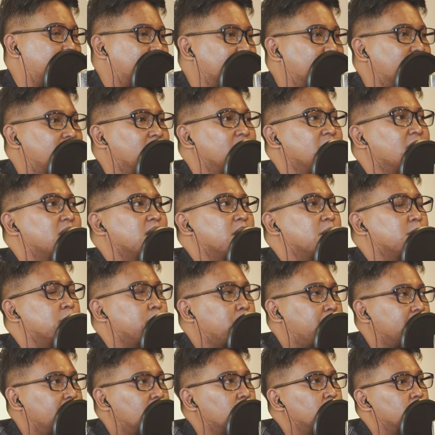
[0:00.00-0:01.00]
But then,
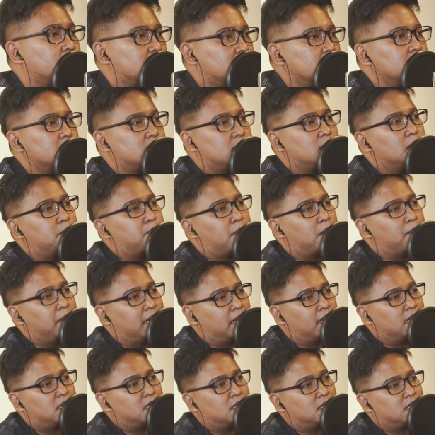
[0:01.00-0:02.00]
but yeah. then you still see
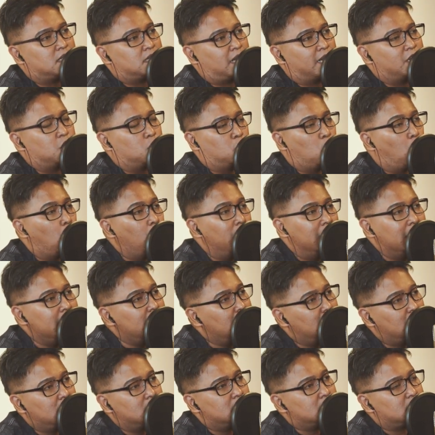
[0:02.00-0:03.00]
publications like doling
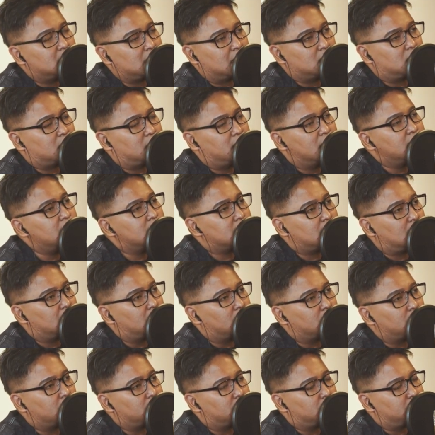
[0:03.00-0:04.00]
uh, such things
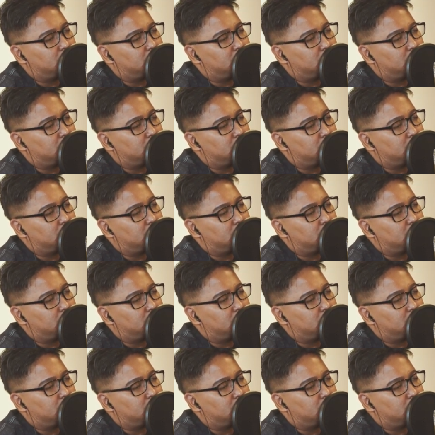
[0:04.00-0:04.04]
out.